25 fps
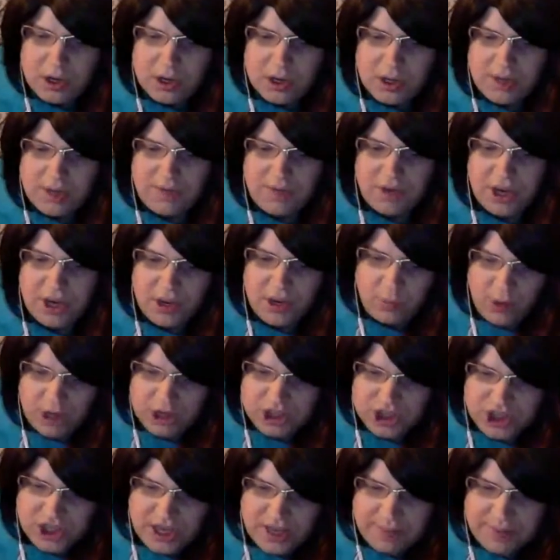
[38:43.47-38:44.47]
if you didn't
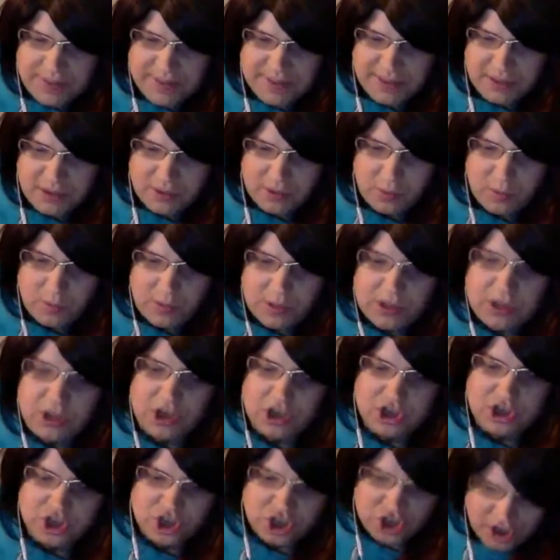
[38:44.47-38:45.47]
watch the episode, well,
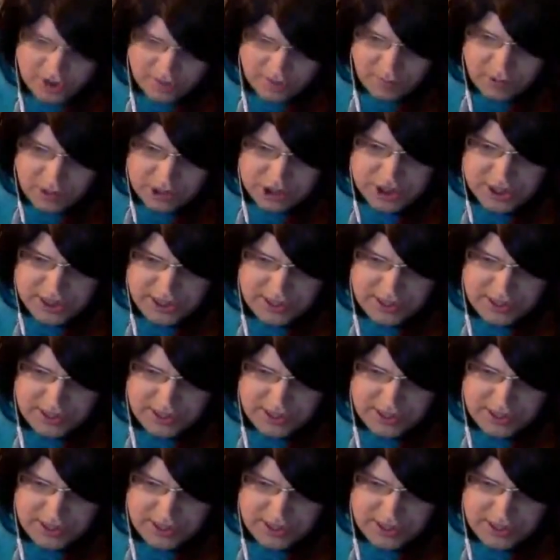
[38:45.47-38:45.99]
you should have watched the